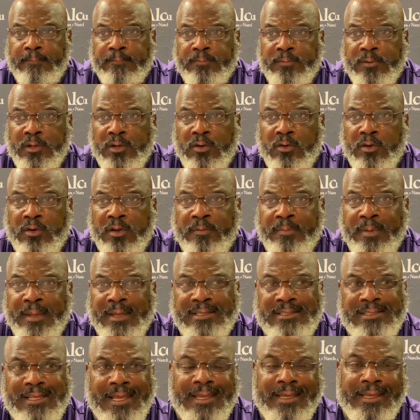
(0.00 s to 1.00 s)
You know, the
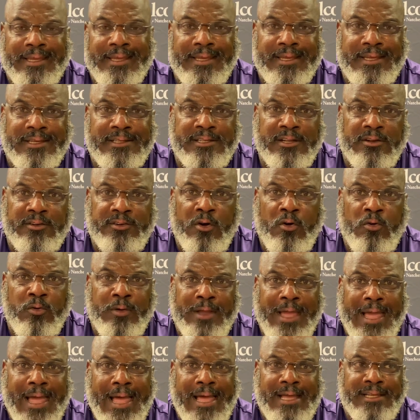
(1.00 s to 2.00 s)
biggest thing is the those
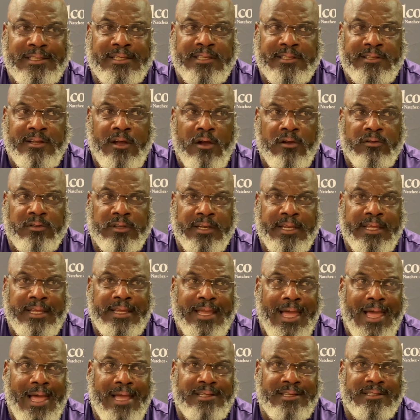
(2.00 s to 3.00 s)
guys can talk to these
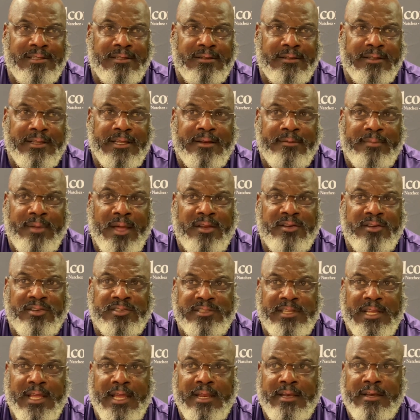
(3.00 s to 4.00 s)
guys and get them to
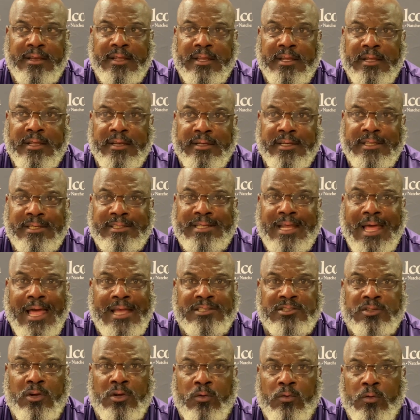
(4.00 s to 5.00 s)
understand this is how
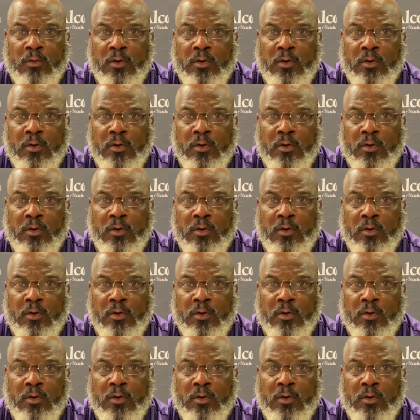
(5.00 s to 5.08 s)
it's going to